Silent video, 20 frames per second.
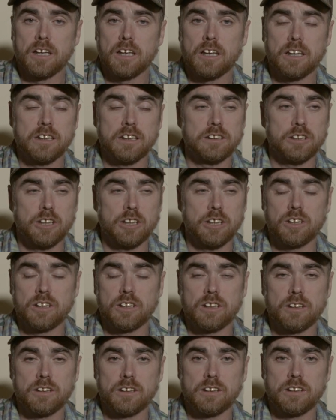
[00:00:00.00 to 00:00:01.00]
And I said,
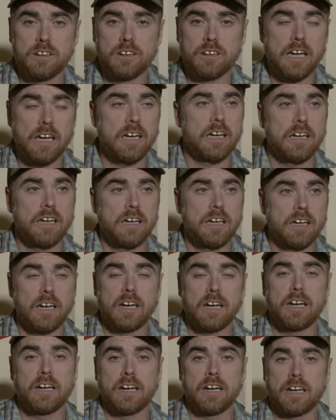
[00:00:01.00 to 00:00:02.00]
that
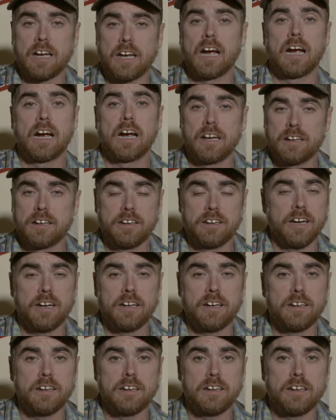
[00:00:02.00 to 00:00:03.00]
ain't a kind.
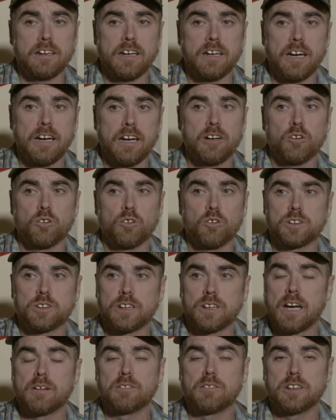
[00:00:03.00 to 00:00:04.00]
They ain't no
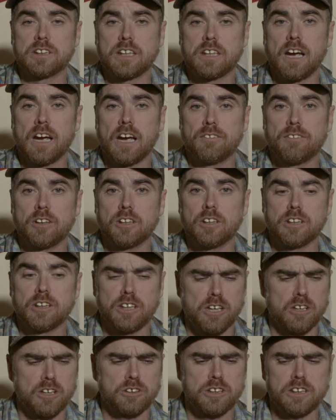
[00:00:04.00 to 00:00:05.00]
Siamese catfish."
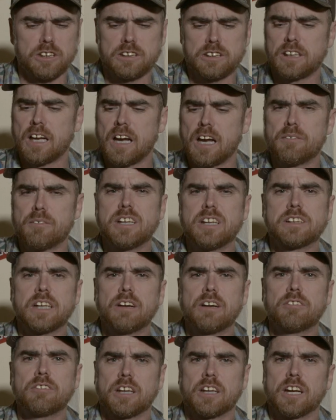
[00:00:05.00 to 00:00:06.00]
He goes, "There's Siamese
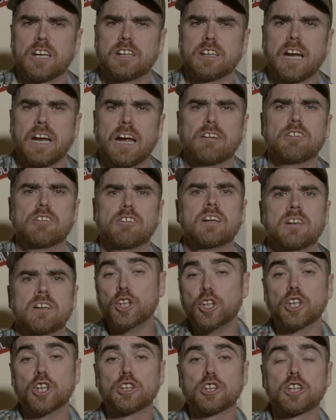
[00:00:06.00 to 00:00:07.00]
everything, Tavin.
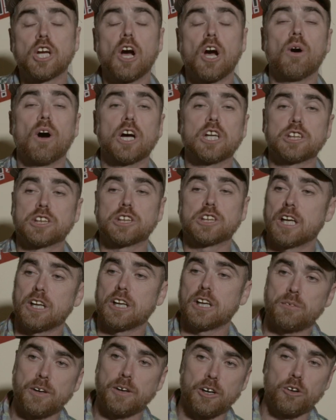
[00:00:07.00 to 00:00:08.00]
Years ago, I was
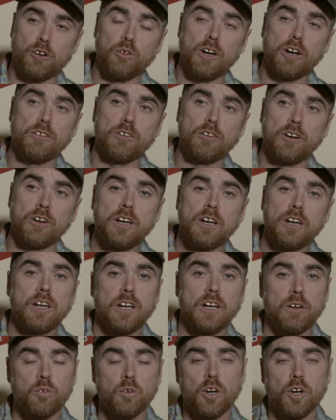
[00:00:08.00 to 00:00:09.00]
down up here in the river,
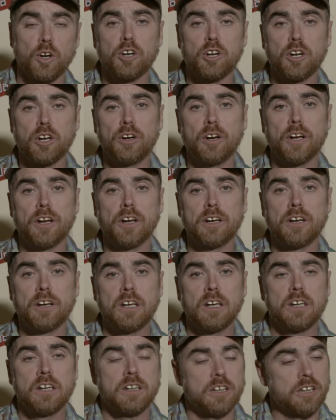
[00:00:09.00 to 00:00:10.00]
and we were noodling.
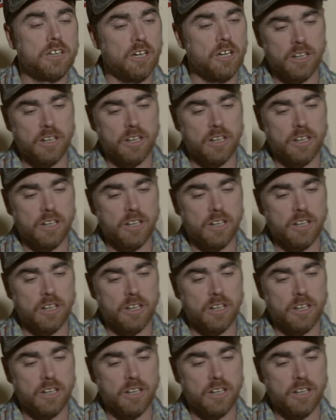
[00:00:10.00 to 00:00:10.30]
You know,